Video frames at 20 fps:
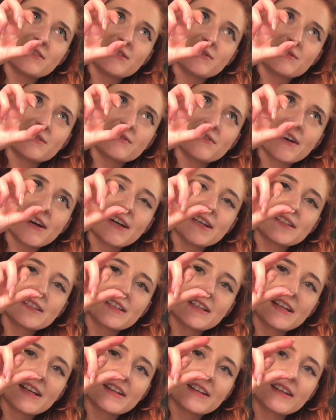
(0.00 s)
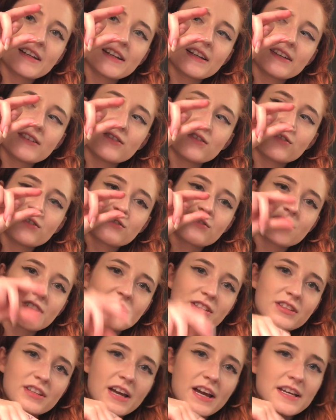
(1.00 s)
loads of ice and then you just
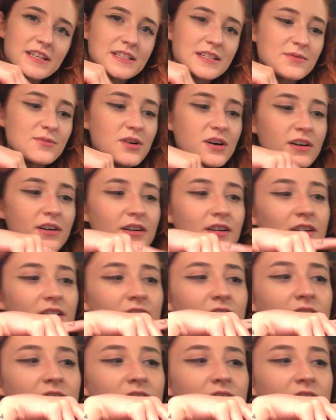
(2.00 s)
drink the icy water.